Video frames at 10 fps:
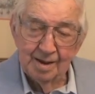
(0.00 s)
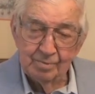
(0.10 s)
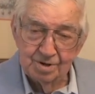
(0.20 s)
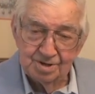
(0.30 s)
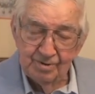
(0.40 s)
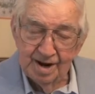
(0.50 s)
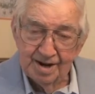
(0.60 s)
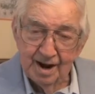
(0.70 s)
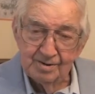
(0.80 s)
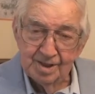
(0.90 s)
table
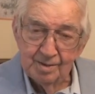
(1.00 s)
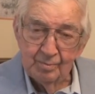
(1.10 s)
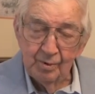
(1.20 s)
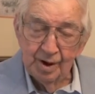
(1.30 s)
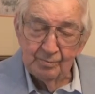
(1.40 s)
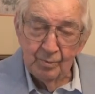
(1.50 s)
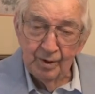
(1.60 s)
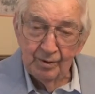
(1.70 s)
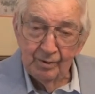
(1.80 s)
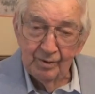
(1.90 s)
straightened out to the point
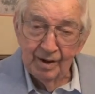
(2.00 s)
where